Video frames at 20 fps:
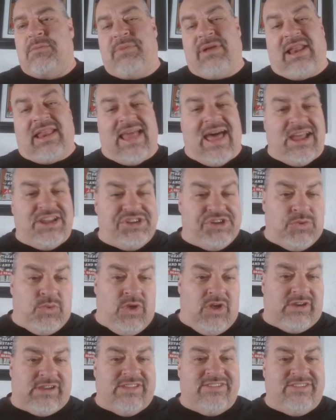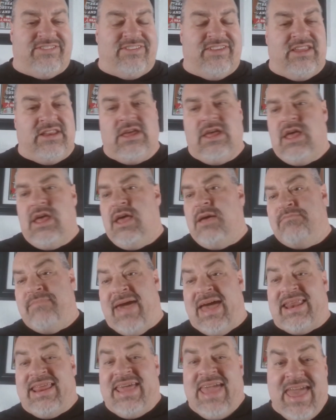But Elijah Wilkinson,
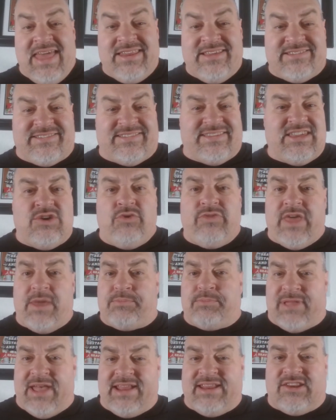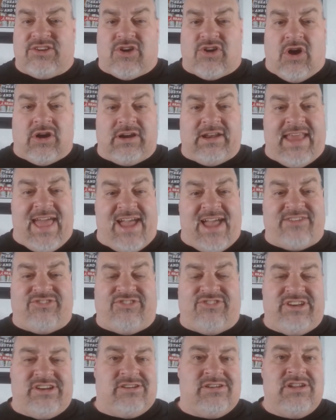Matt Hennessy, who they played at guard
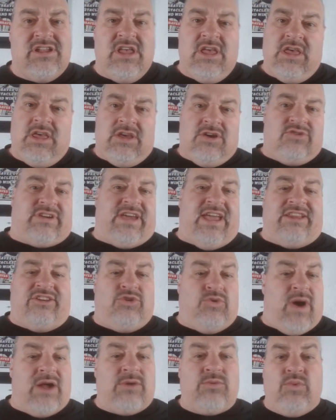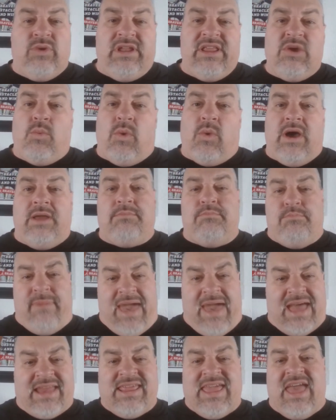last year. Okay, do I really want
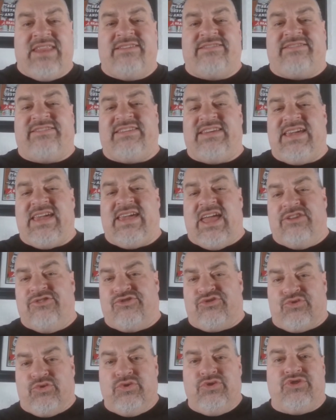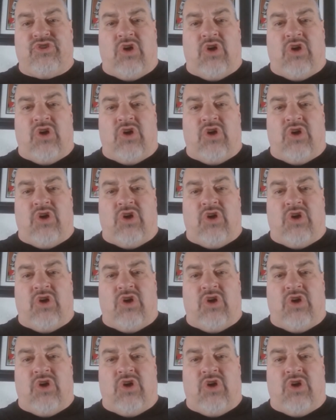Matt Hennessy and Drew